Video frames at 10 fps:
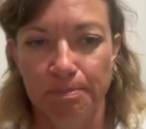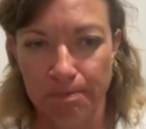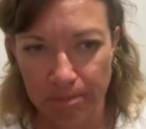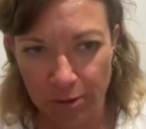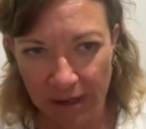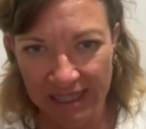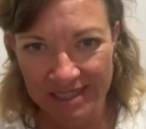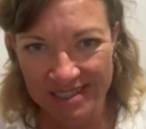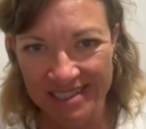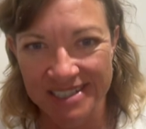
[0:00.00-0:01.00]

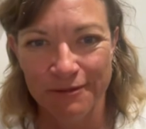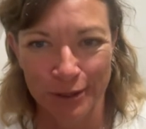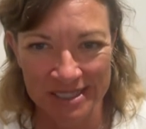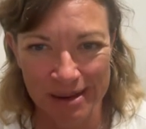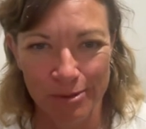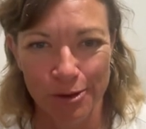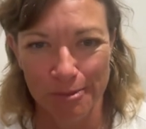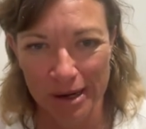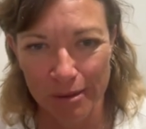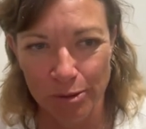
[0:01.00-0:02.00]
Paralysis, for example, or
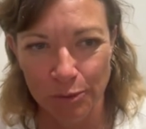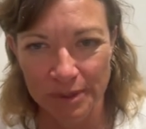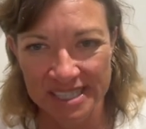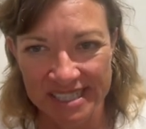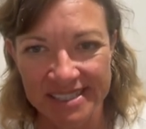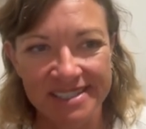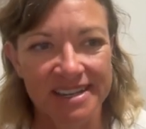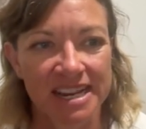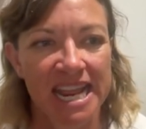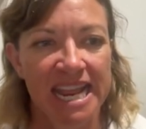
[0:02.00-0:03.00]
paraparesis,
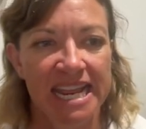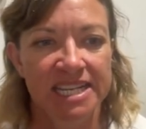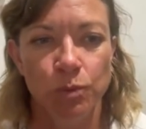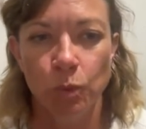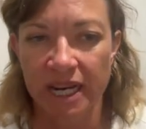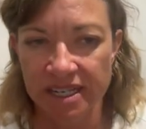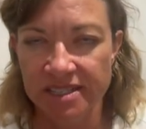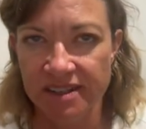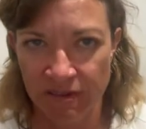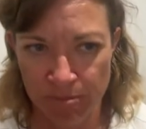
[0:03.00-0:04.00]
is
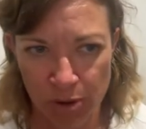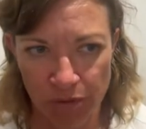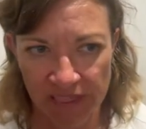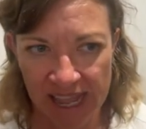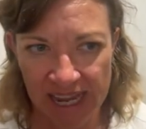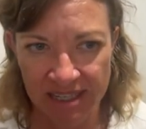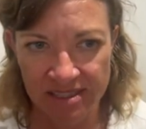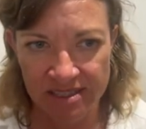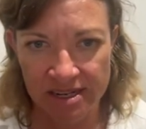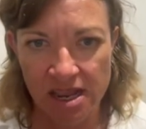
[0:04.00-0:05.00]
weakness of both legs.